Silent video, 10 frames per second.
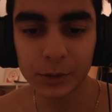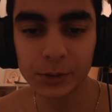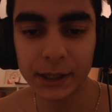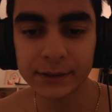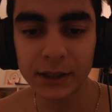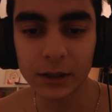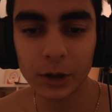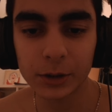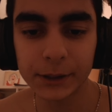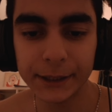Could enter
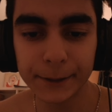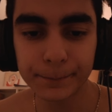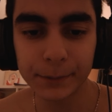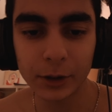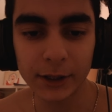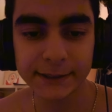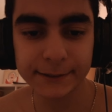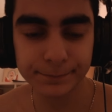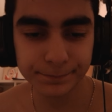long here because